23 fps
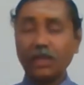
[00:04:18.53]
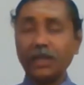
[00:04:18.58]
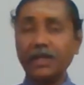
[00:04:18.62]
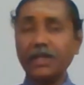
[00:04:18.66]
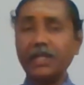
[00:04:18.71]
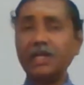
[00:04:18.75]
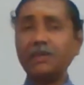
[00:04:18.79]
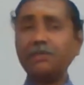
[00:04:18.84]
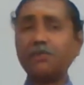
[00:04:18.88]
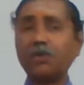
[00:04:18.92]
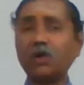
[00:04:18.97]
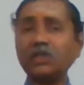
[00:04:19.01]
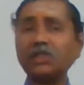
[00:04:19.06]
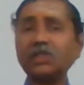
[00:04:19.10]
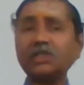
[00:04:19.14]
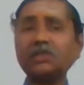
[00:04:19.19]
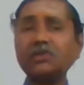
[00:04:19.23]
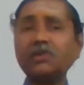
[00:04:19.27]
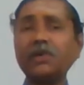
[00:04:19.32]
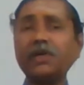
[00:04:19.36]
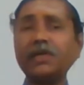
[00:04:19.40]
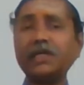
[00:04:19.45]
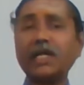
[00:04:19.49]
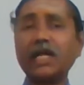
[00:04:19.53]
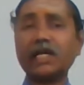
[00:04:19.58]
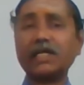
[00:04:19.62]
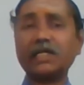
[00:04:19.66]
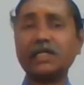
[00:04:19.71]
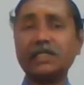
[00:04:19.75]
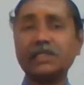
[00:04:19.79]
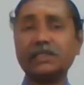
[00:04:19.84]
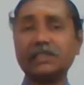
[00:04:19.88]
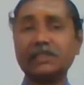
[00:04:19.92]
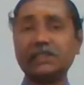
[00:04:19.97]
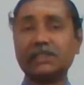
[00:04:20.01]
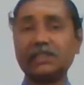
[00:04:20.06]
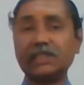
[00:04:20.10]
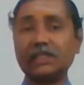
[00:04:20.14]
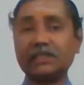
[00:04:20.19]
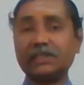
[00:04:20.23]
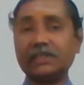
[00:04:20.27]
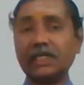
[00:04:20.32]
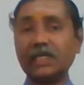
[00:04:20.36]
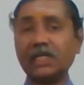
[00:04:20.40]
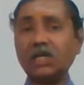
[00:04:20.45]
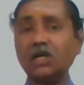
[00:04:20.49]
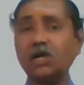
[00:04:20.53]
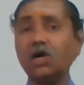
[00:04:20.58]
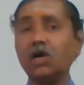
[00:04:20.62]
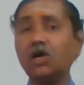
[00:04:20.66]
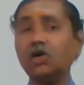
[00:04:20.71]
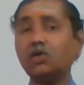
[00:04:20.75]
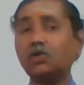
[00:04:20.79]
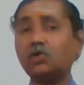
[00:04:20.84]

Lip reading: in project-oriented organization structure,